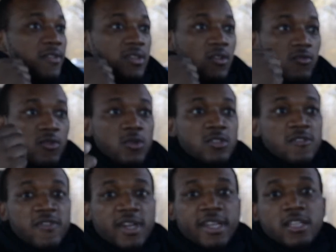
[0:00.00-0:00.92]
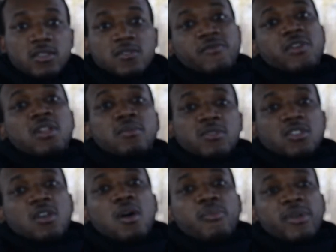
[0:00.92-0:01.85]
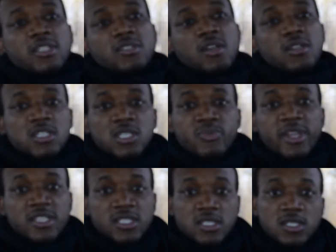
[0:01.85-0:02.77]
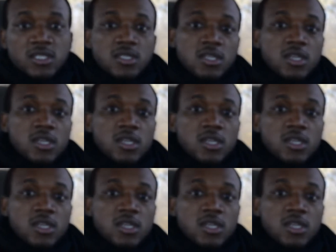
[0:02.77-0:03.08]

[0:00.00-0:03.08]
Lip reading: the road to financial freedom is all based on expenses.